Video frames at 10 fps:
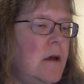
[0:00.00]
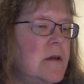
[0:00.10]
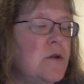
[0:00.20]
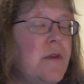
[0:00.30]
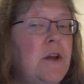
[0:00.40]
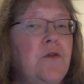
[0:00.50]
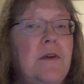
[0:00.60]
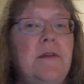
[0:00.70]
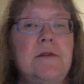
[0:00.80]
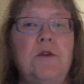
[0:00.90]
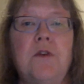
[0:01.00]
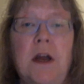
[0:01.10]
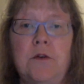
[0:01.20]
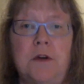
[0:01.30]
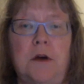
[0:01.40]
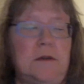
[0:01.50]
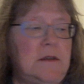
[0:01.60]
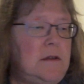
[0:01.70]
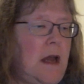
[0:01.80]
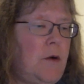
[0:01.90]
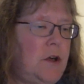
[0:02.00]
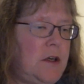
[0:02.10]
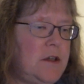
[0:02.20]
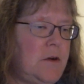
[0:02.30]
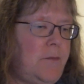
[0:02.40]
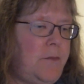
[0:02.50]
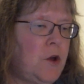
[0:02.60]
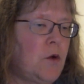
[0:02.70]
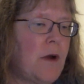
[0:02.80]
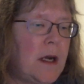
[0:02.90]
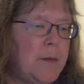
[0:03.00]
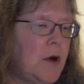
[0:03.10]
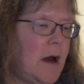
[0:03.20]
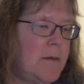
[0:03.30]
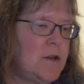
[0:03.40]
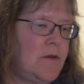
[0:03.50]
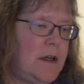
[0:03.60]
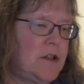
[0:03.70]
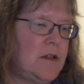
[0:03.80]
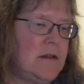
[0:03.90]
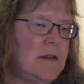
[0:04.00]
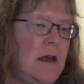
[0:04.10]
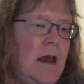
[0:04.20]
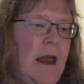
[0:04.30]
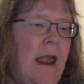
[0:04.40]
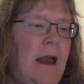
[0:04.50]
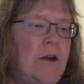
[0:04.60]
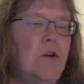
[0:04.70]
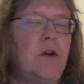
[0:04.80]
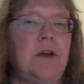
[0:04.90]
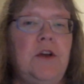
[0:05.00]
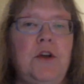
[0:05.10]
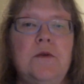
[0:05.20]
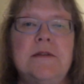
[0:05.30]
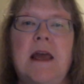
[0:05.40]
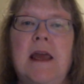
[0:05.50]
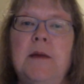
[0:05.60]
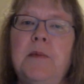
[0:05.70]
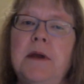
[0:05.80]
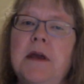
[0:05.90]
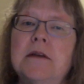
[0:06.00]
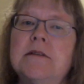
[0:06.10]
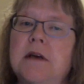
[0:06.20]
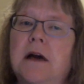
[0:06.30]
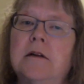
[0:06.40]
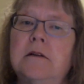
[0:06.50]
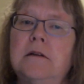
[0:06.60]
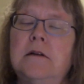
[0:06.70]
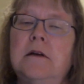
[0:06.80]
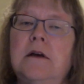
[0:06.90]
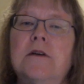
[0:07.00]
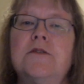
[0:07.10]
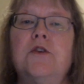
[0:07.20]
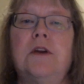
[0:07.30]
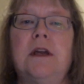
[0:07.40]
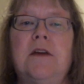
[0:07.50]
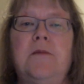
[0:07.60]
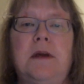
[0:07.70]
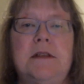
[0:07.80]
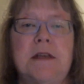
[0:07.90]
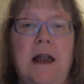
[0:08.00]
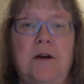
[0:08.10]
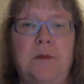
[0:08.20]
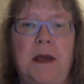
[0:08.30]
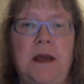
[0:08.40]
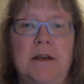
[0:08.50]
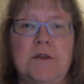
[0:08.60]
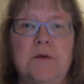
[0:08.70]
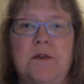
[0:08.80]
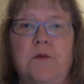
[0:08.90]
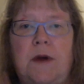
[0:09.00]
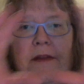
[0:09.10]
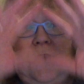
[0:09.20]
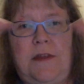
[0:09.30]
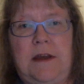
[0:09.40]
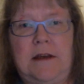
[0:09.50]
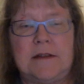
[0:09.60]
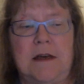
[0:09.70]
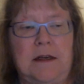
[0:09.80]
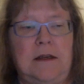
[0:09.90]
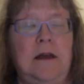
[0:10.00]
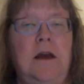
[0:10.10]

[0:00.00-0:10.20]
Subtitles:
So you've got your notes. Now you're going to write up your observations, and you're going to use APA style. So you're going to give me a title page with the right things on it.